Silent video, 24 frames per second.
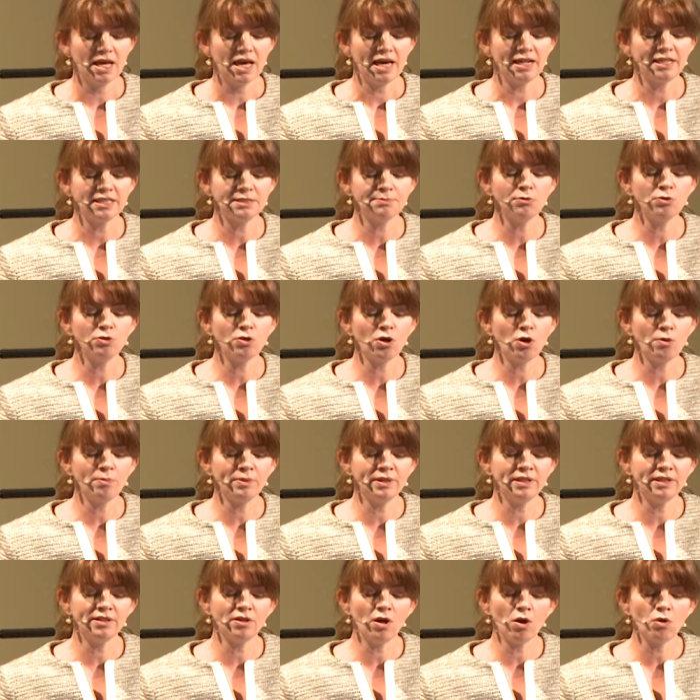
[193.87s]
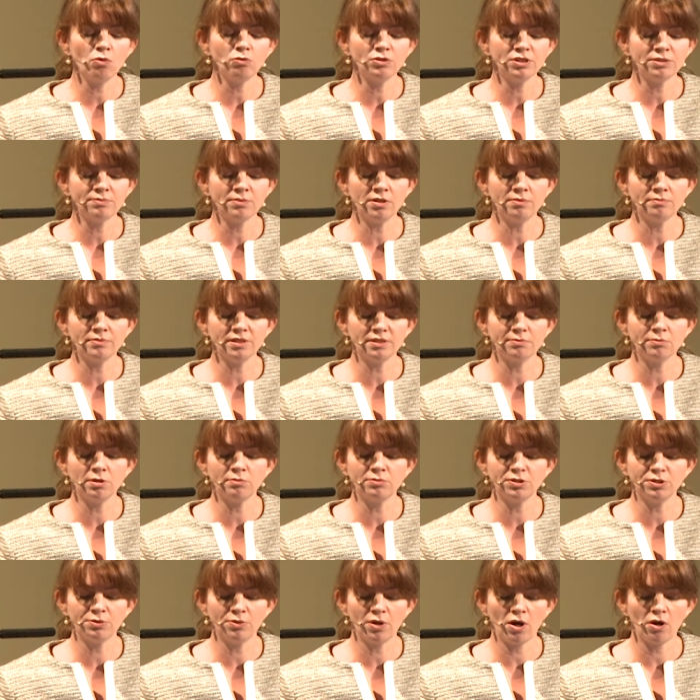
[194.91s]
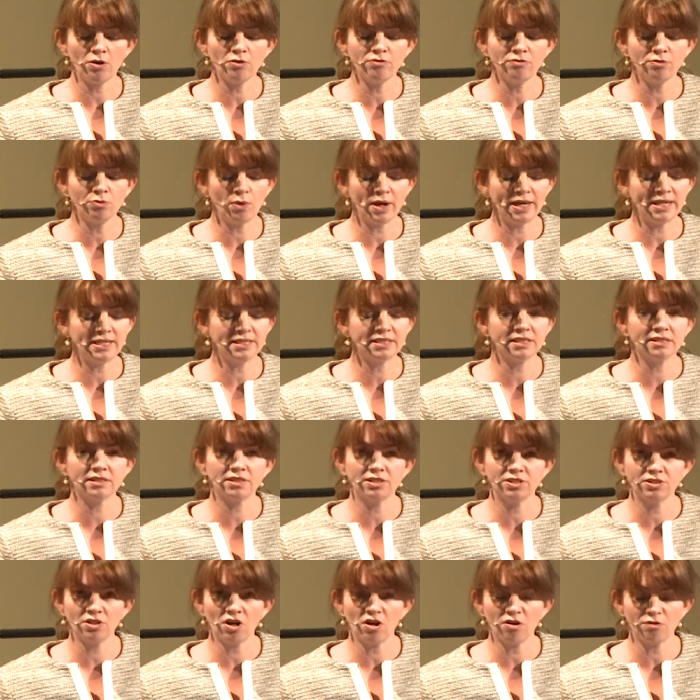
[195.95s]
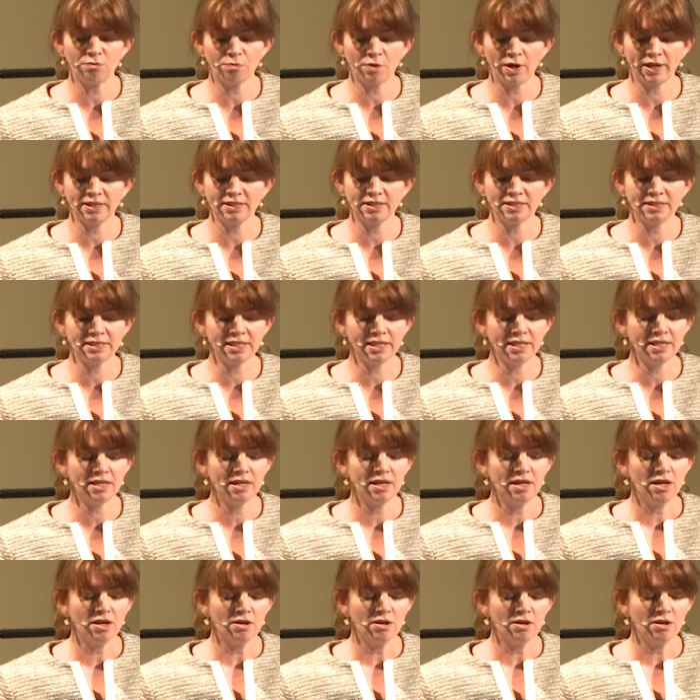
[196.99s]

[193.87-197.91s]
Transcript: And it's more common in older mums, mums who are overweight at the start of pregnancy,